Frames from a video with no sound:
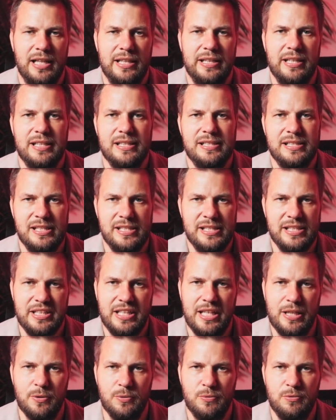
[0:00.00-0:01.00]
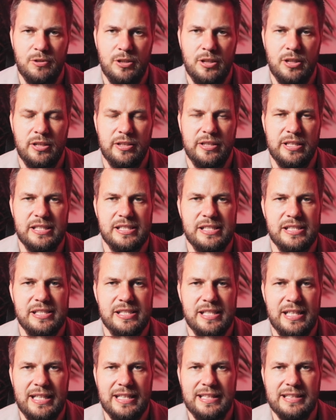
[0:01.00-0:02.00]
And that it's a skill. This
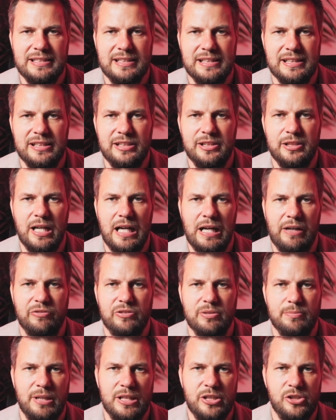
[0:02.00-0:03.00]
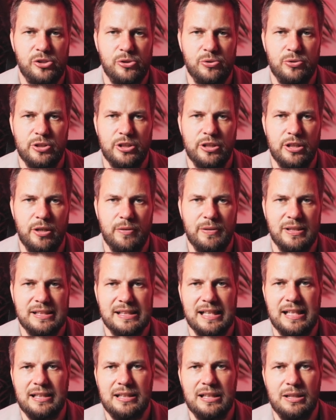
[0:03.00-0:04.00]
isn't easy. You have to make sure you know
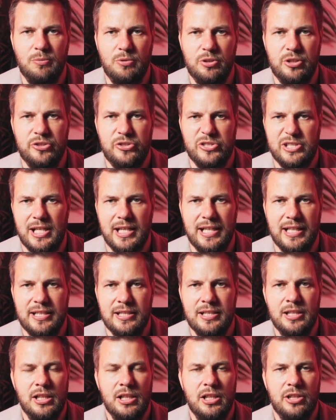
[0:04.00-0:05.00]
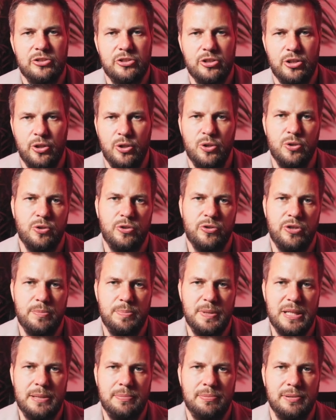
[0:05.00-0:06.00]
exactly what you're saying to hook the
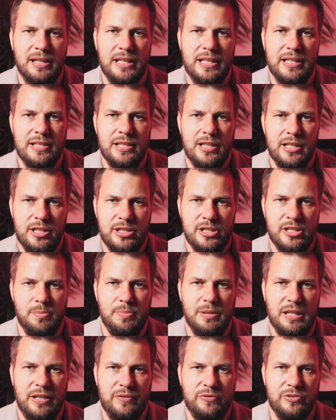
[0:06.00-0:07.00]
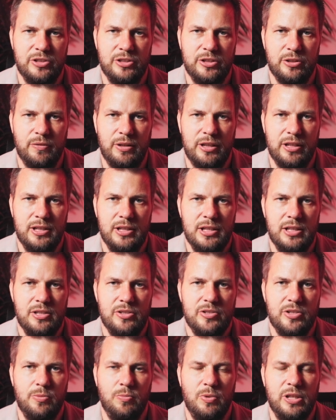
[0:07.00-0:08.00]
people in to be able to do it.
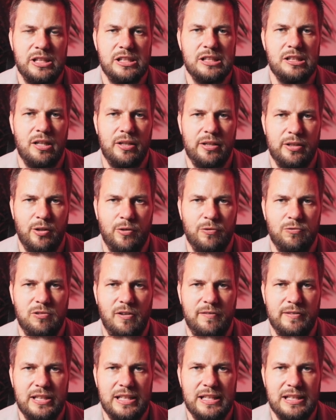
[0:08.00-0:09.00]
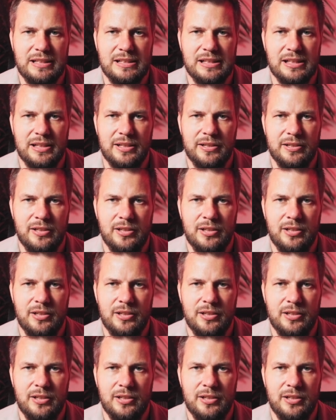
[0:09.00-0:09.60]
So we start it off very easy.